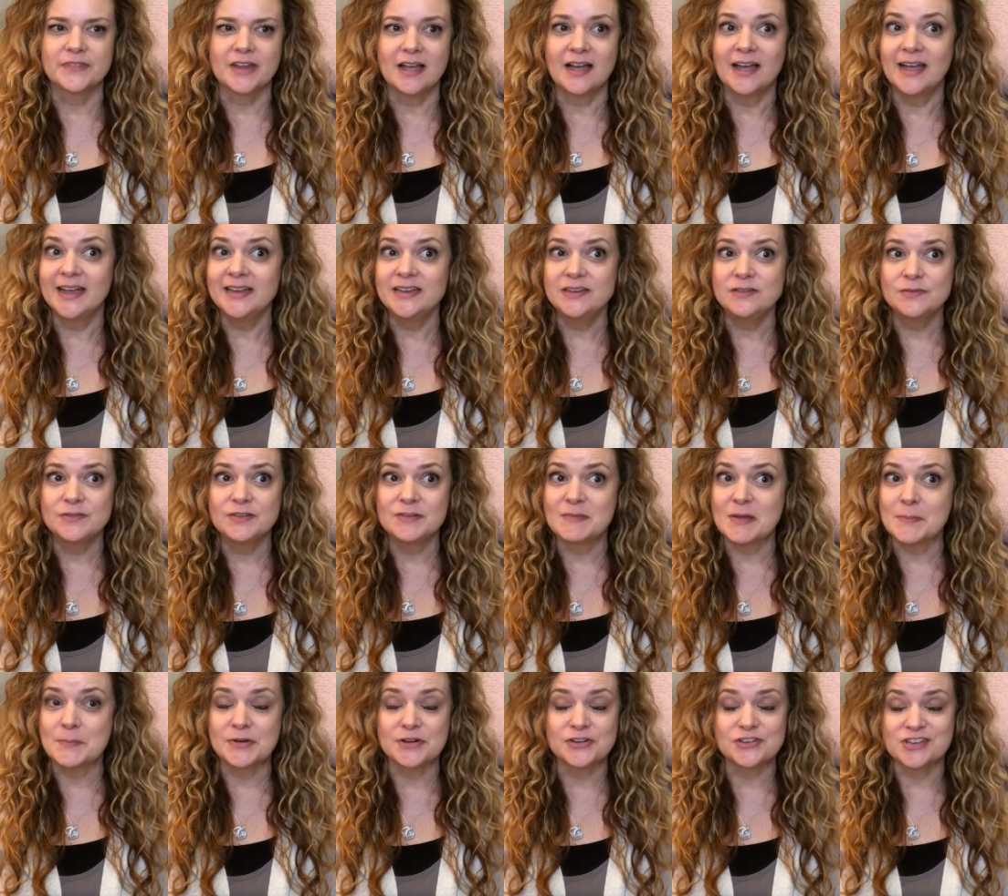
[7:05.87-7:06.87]
I
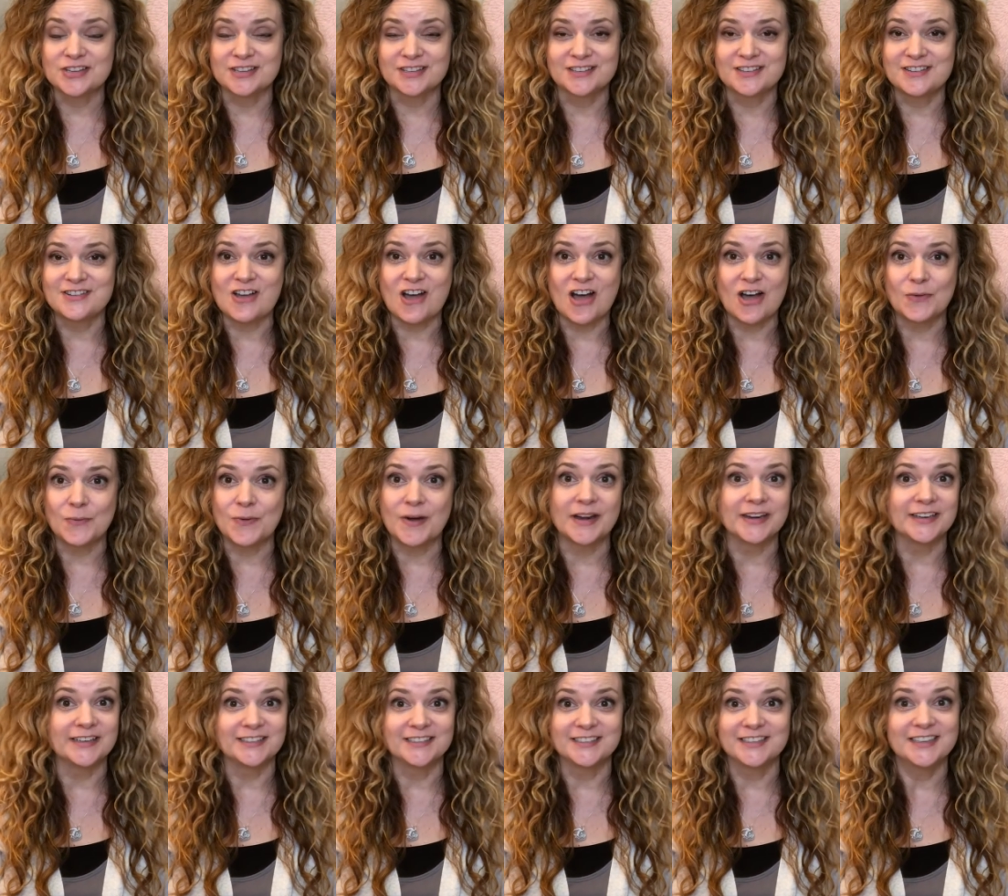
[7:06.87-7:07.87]
remember just not
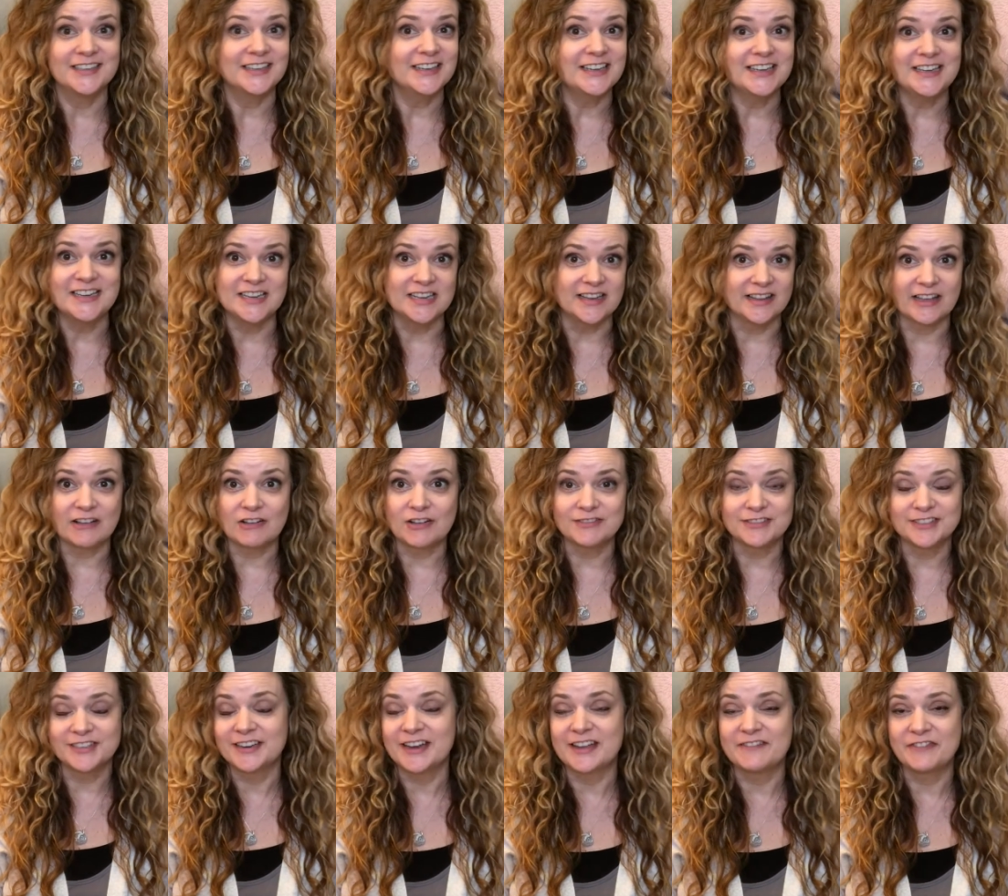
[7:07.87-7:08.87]
wanting to eat. Like, all of a
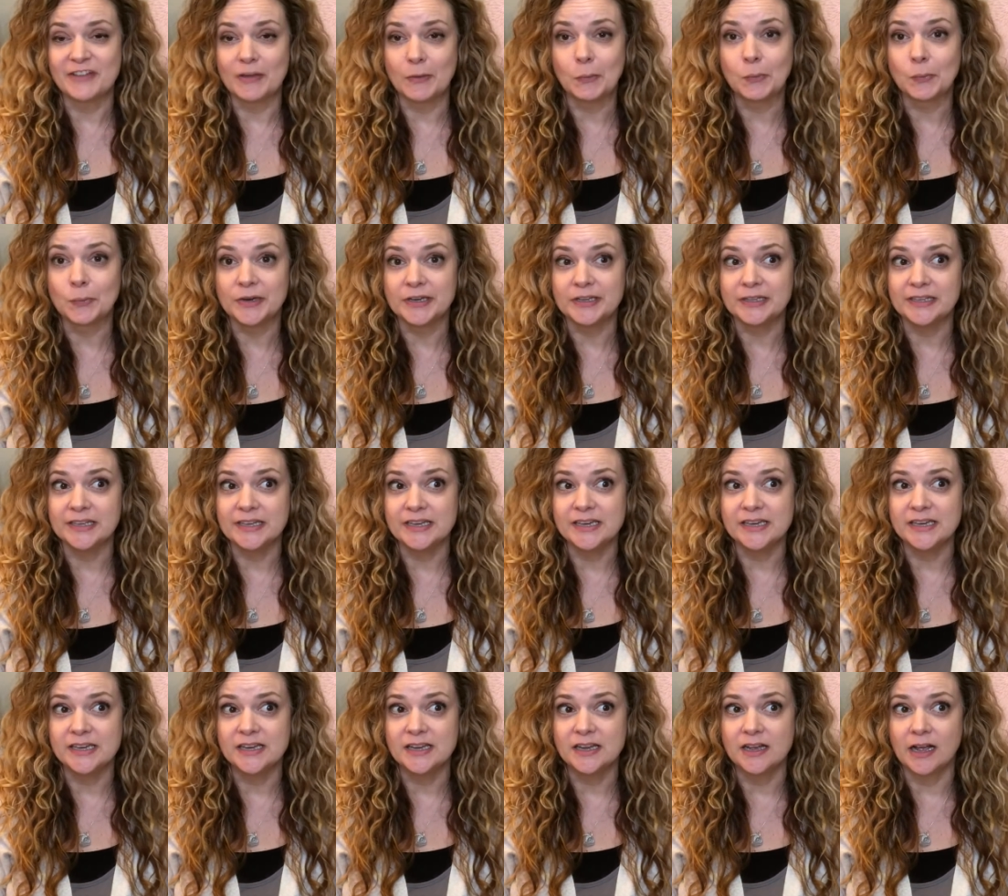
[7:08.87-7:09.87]
sudden I felt
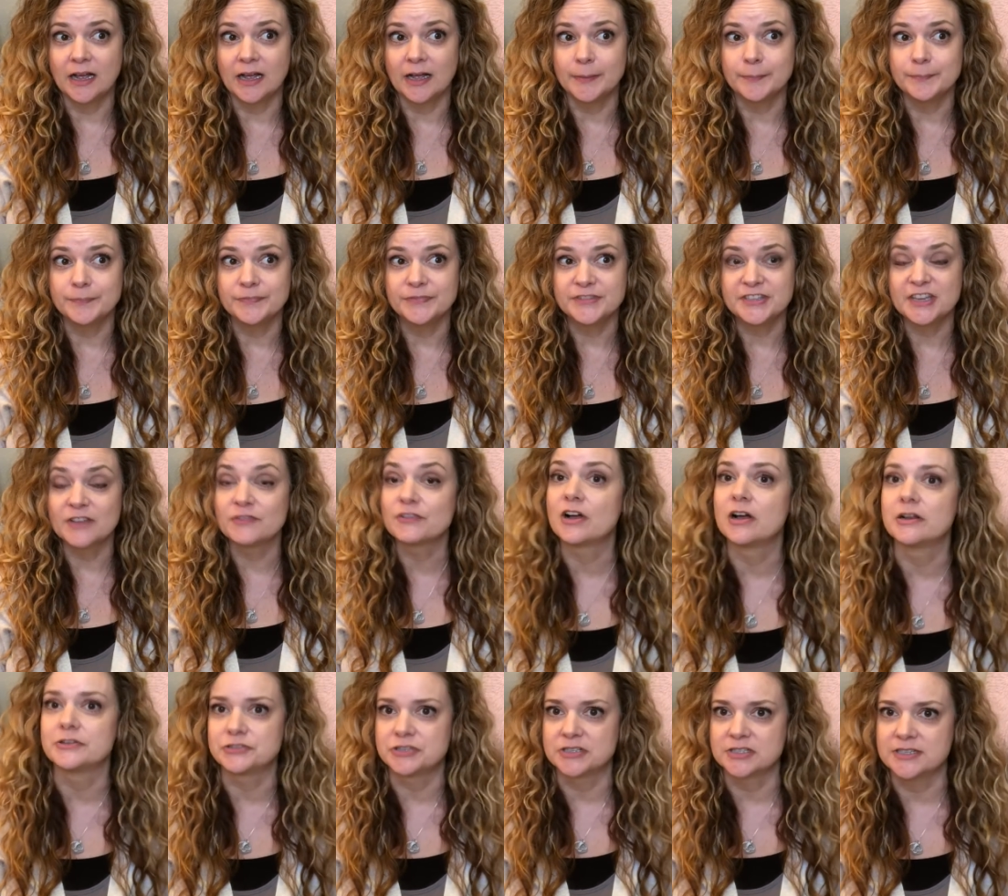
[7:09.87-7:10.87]
really
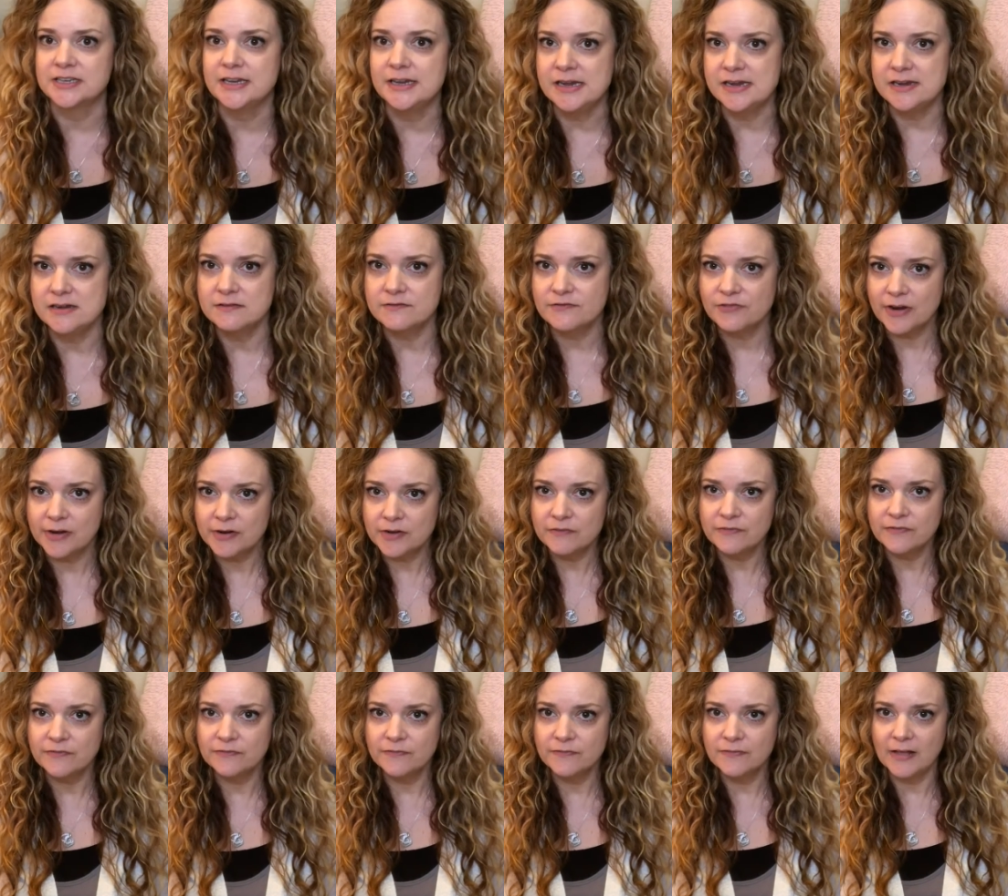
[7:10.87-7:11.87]
self-conscious to eat in front
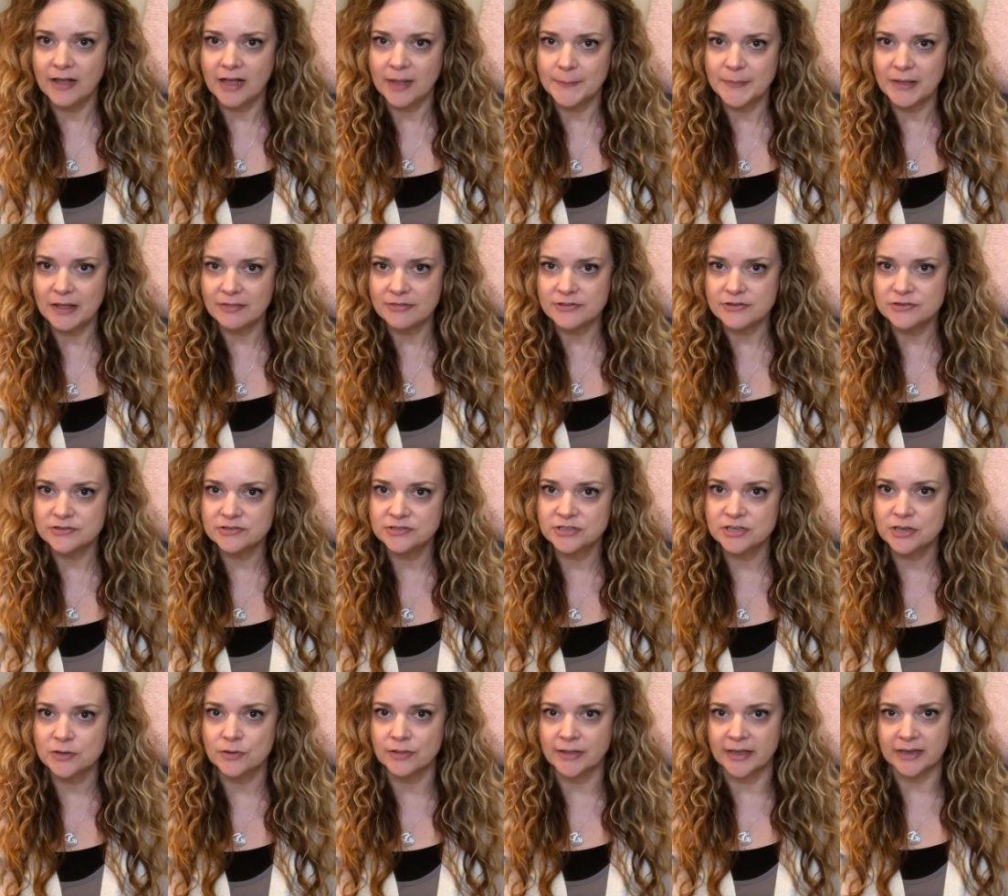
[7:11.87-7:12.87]
of others.
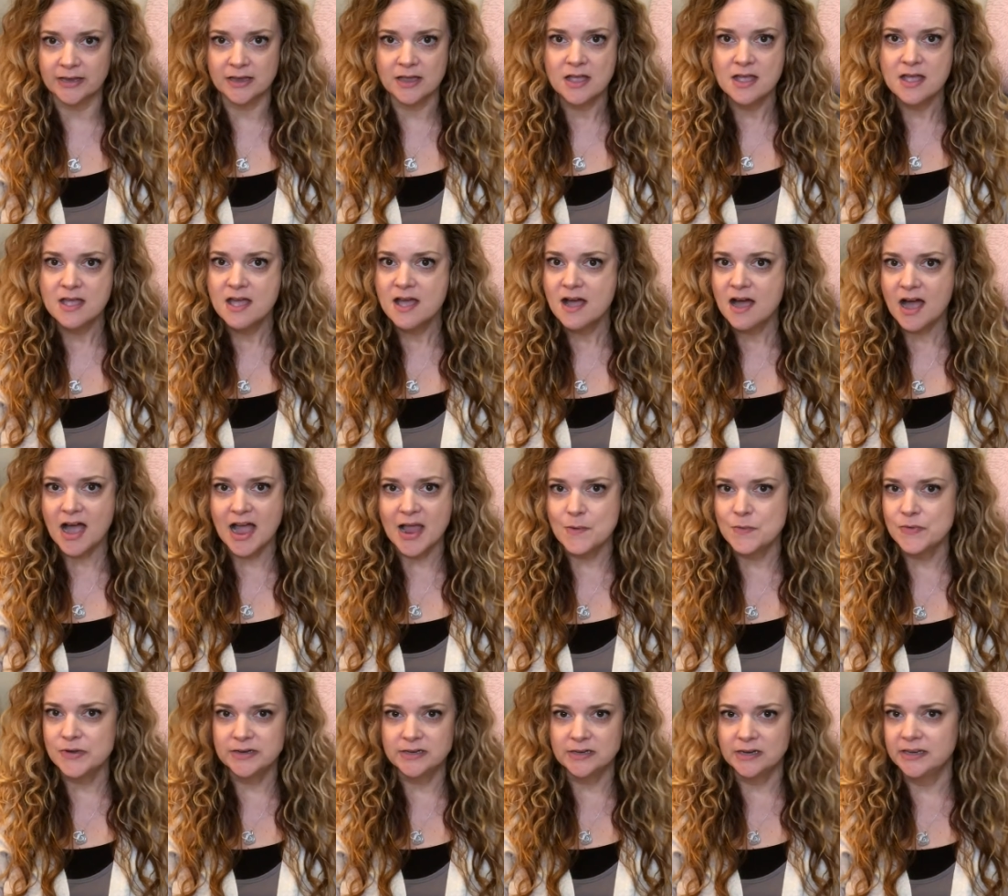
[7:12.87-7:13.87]
So like, I
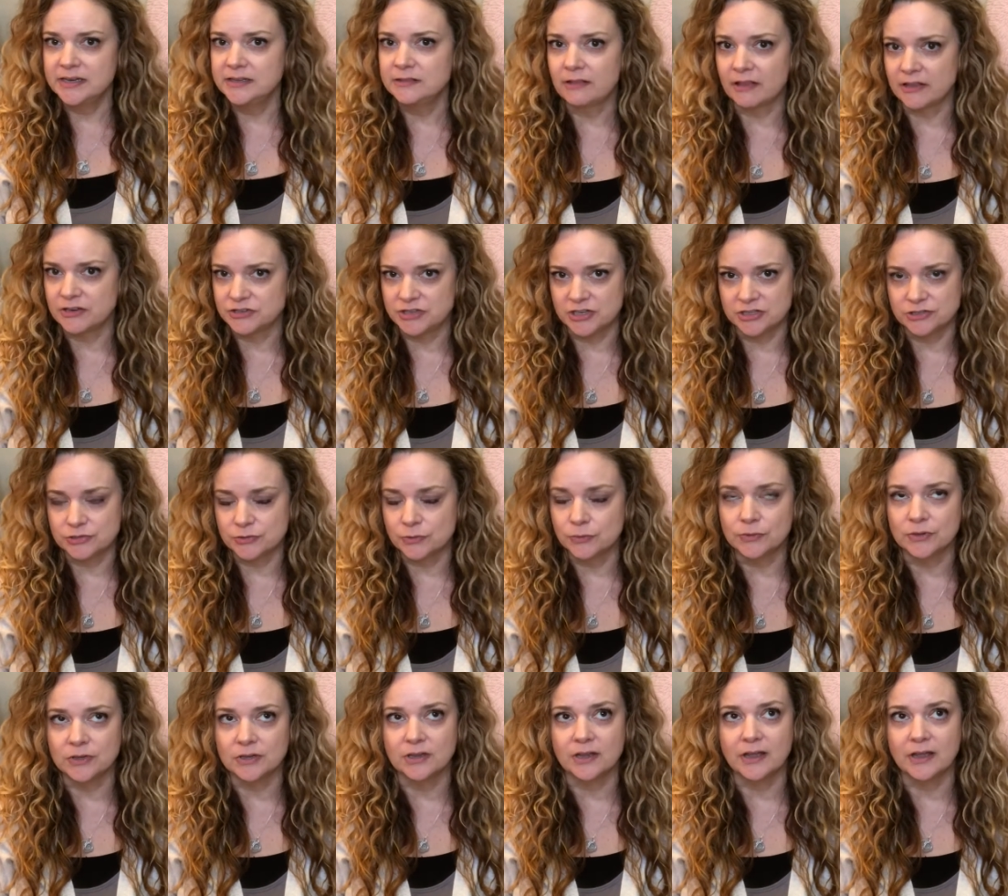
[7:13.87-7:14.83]
wouldn't eat lunch at school.